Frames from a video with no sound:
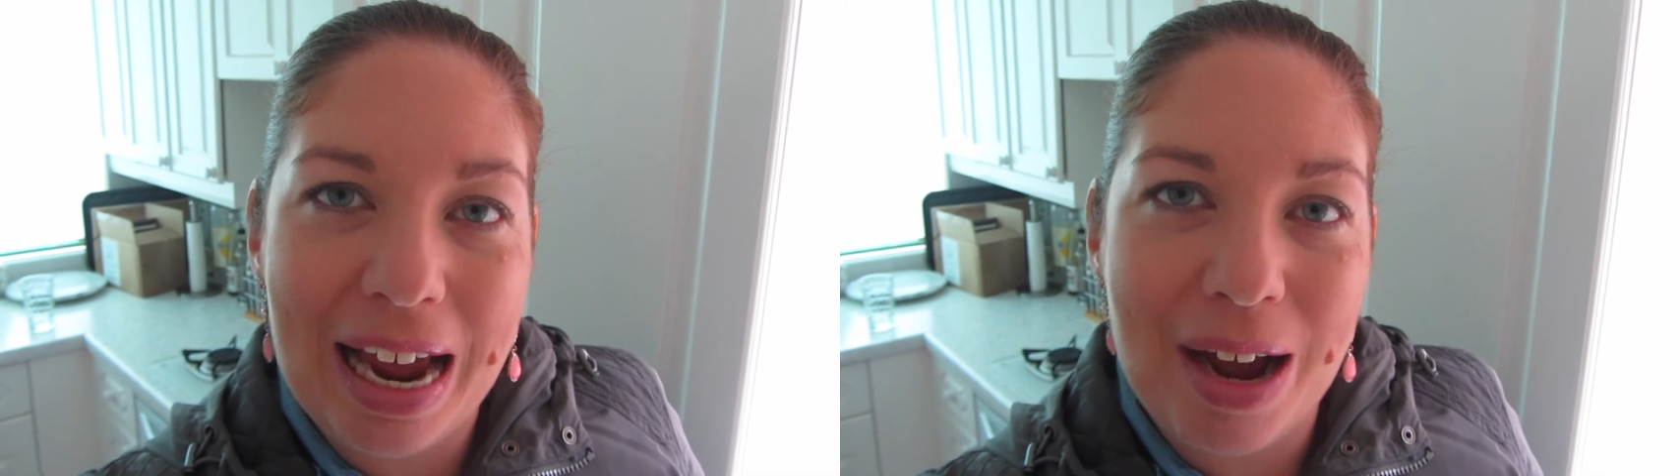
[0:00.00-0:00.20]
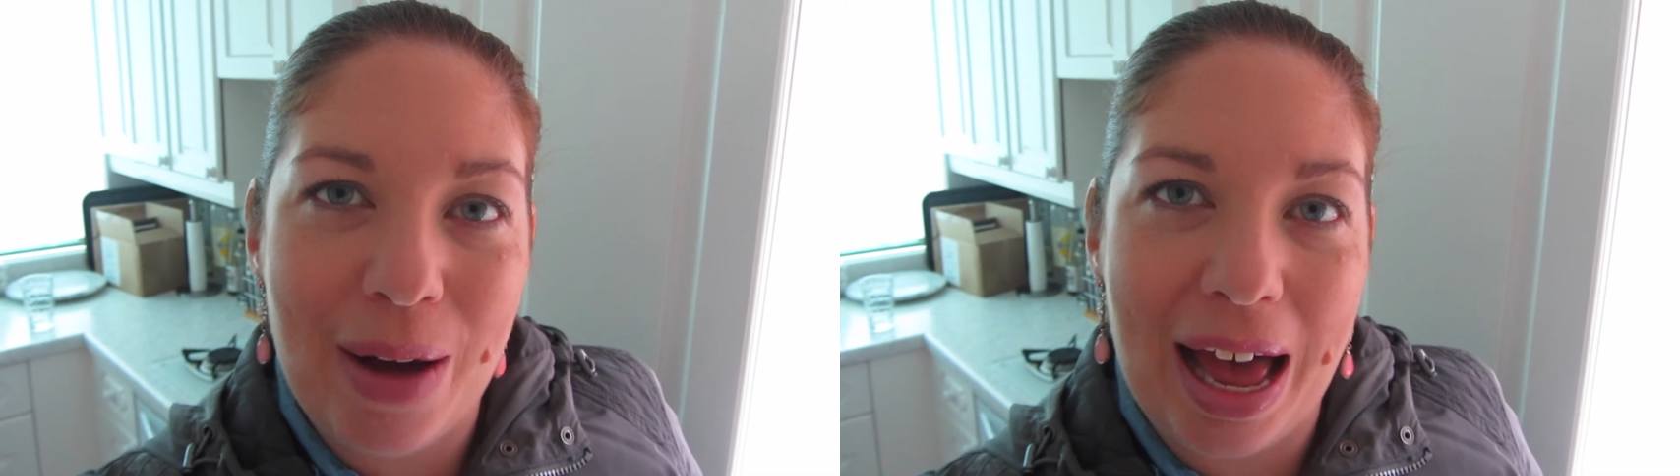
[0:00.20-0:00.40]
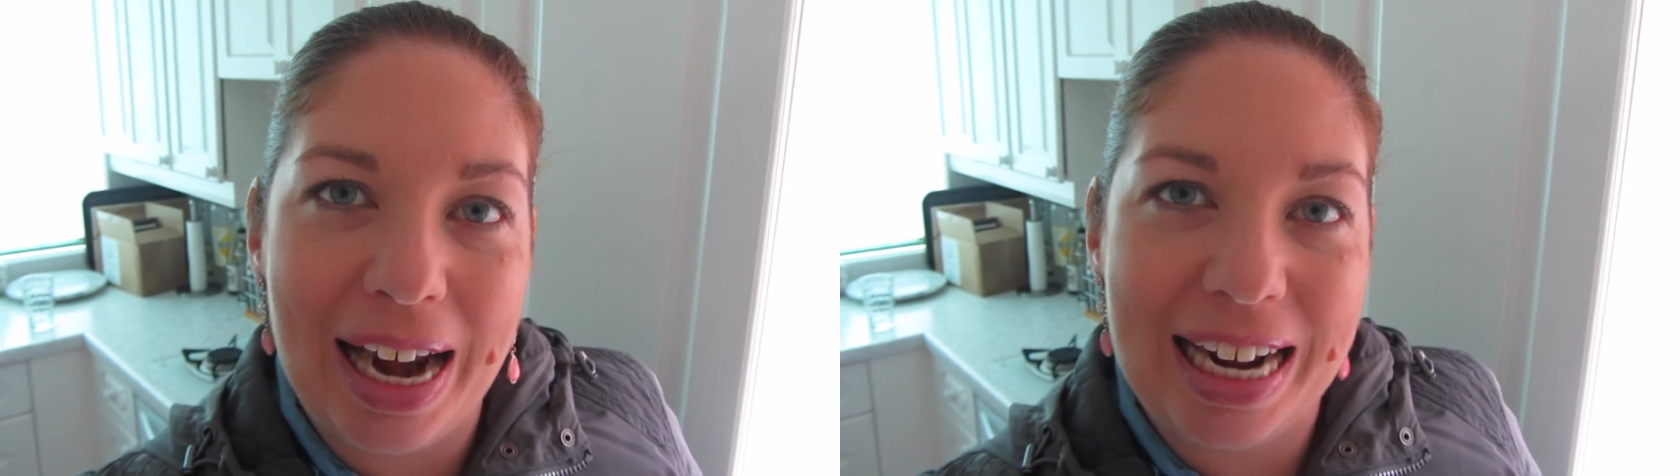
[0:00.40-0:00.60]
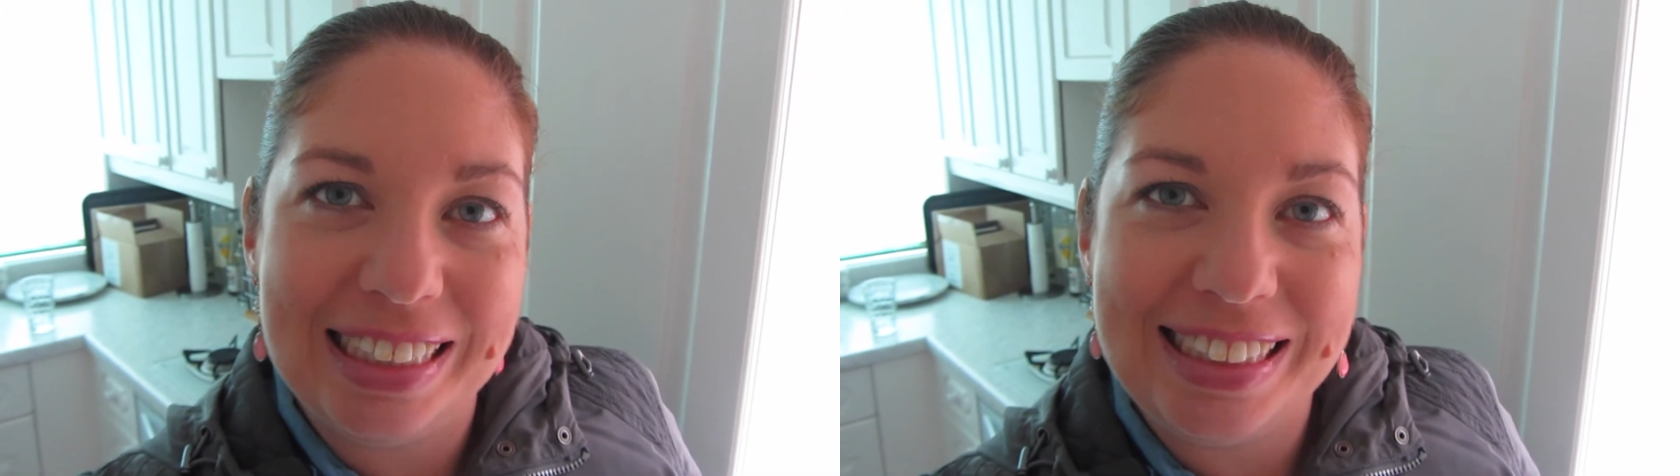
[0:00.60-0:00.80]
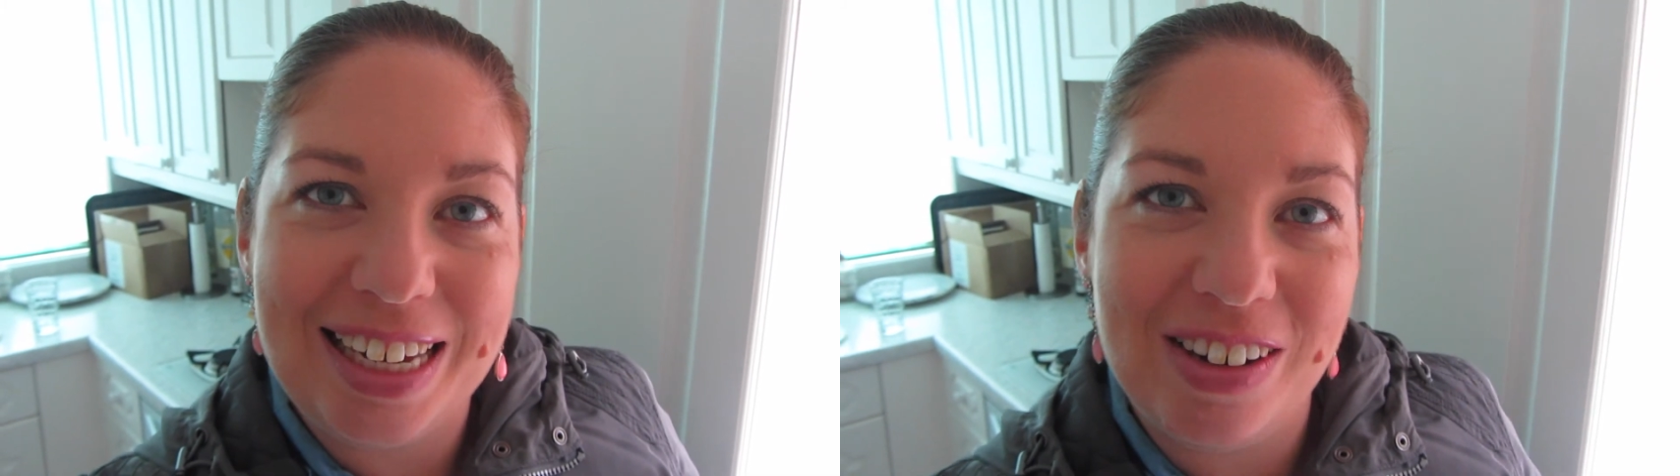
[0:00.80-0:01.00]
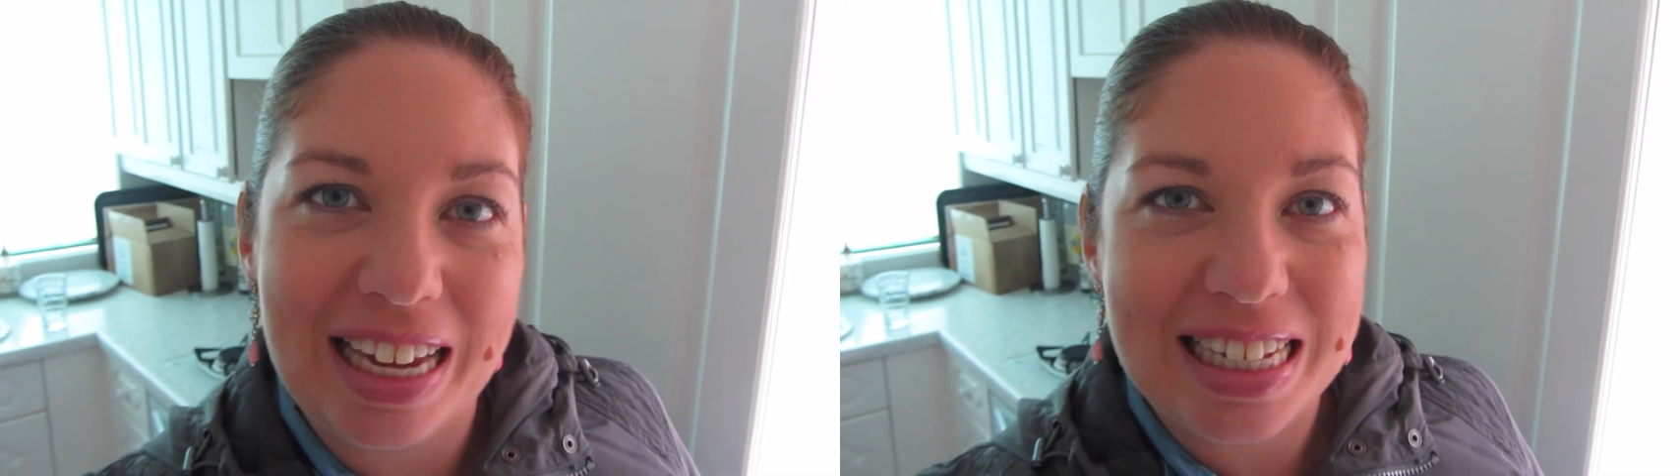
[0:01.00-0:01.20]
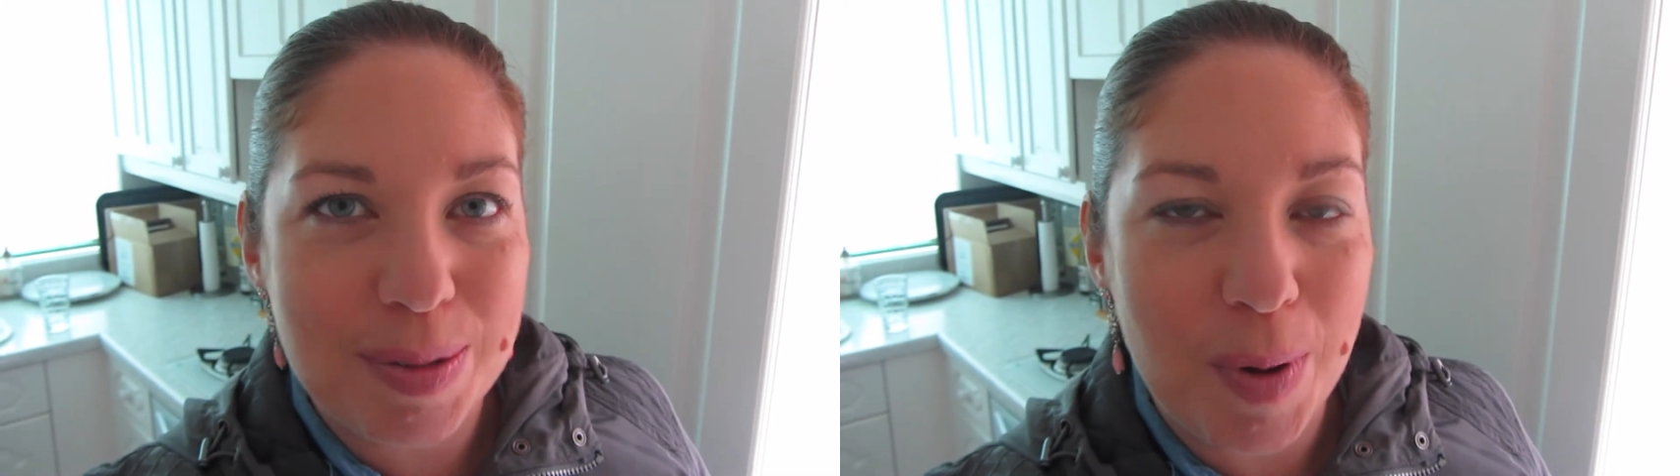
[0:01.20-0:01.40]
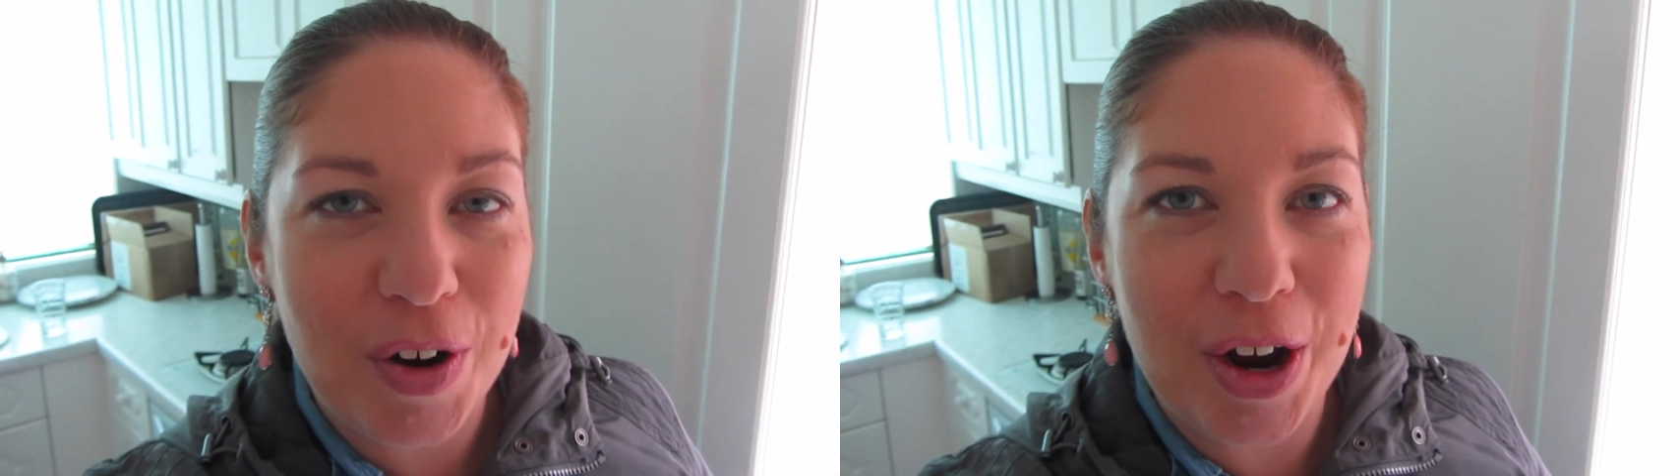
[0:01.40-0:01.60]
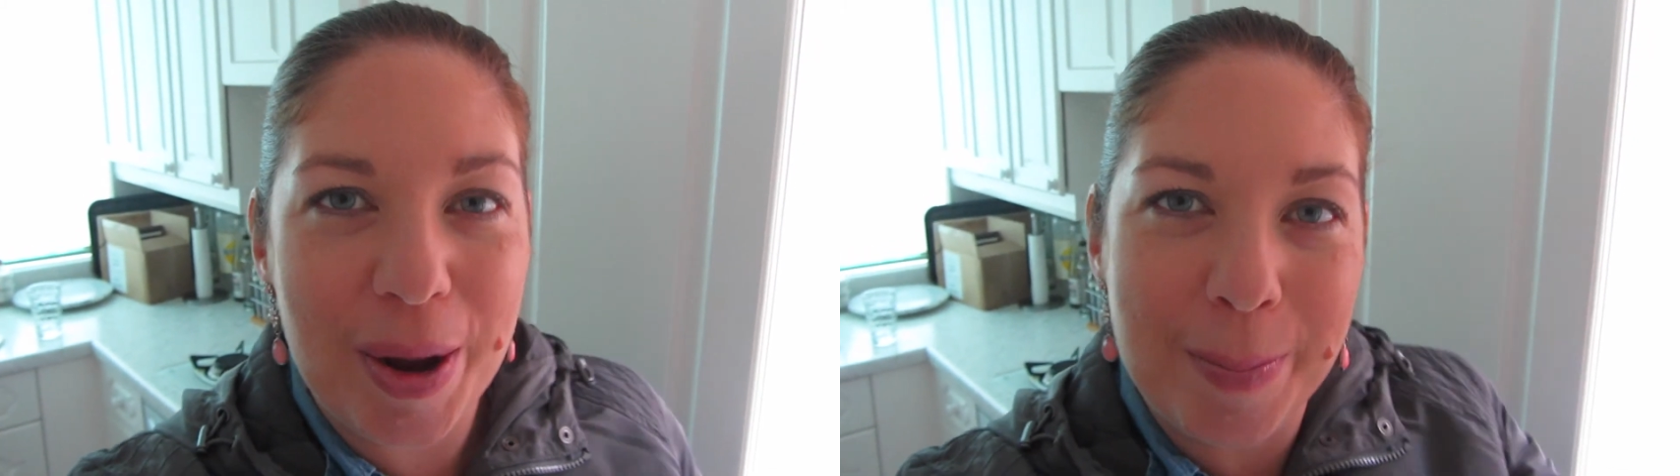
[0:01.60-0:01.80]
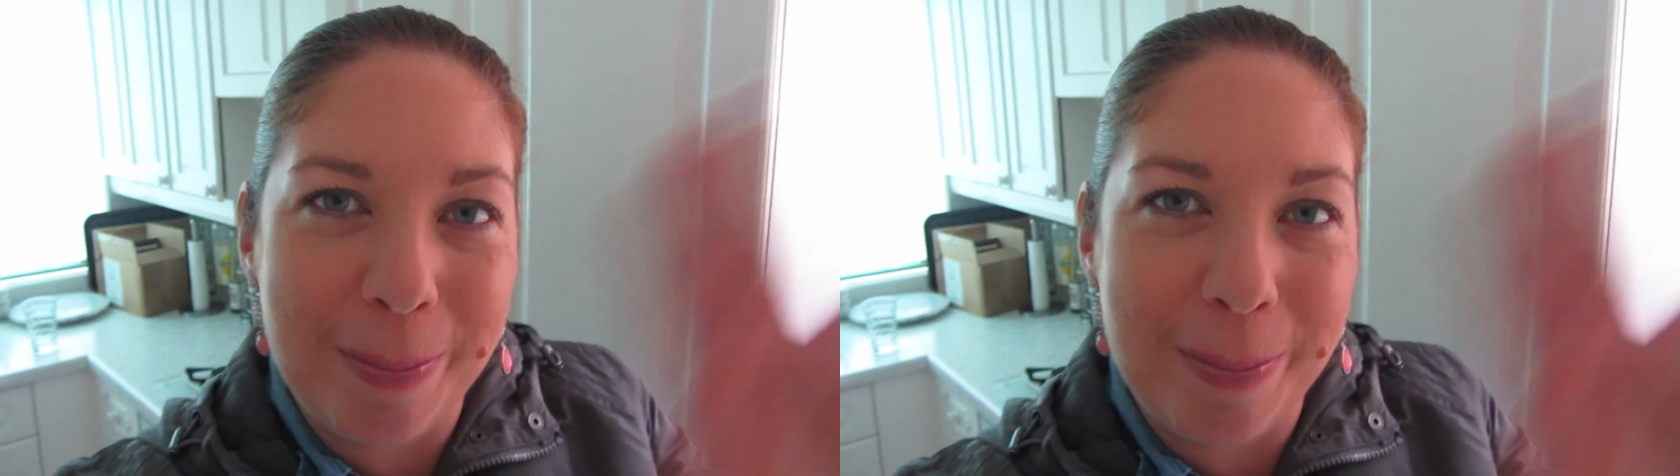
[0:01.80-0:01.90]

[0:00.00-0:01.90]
now and I'll see you again tomorrow.